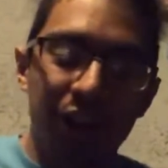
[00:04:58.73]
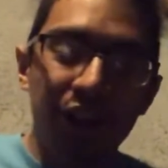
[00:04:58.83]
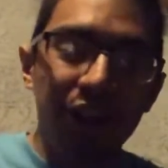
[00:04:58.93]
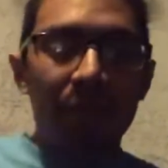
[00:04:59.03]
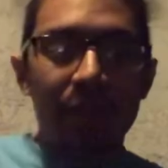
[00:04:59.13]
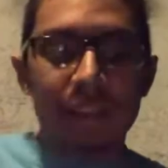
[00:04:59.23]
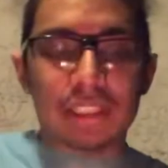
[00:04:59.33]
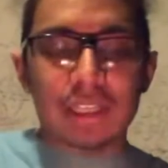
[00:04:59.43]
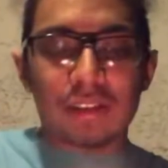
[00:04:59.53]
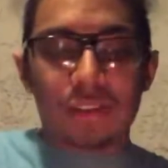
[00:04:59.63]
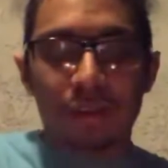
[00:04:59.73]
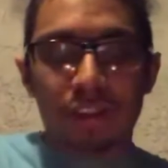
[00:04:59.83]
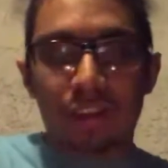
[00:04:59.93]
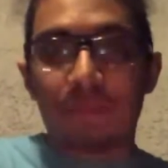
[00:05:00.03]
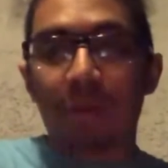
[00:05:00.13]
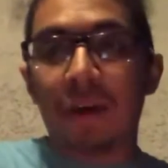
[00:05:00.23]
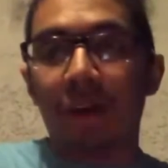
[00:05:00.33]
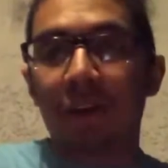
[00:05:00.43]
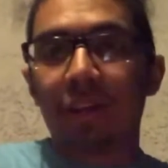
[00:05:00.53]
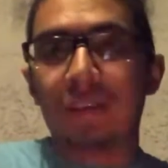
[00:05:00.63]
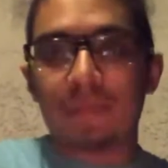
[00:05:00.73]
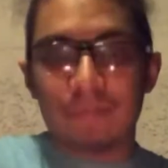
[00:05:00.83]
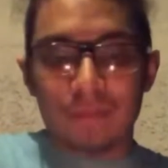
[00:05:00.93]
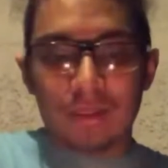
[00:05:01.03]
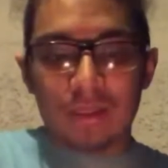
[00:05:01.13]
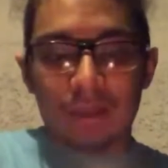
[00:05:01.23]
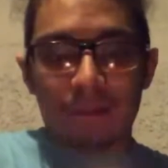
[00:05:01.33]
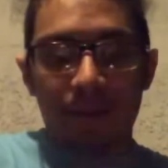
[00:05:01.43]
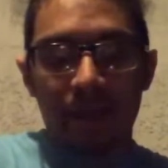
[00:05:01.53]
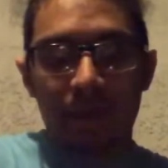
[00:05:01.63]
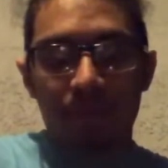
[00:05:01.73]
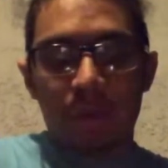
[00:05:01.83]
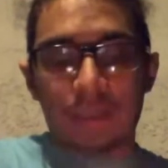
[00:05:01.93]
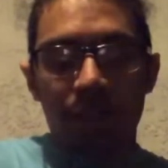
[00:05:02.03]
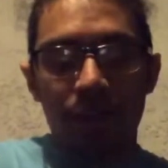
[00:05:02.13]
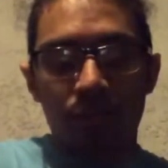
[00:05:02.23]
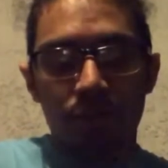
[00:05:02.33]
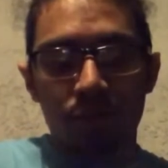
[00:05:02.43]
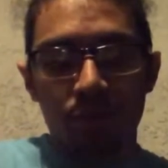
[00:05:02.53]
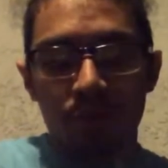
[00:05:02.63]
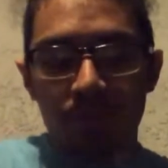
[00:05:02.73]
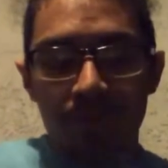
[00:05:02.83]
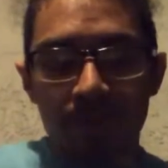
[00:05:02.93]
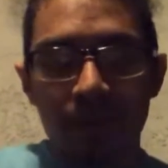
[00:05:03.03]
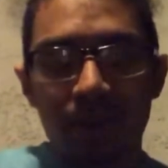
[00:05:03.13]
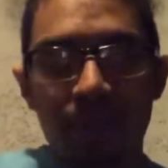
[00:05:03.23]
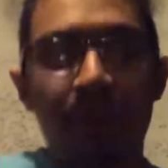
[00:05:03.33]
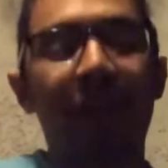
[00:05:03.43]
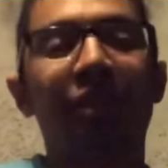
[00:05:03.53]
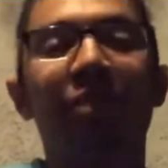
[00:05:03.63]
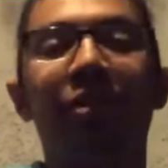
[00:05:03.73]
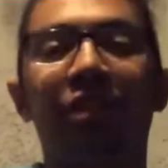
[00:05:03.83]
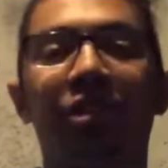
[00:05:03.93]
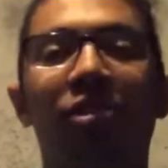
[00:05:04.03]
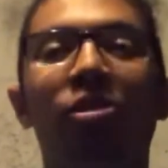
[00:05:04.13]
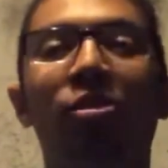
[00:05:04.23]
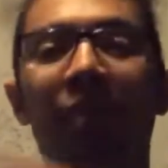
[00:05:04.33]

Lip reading: We decided to go to the park, alright, because basically it was a school where they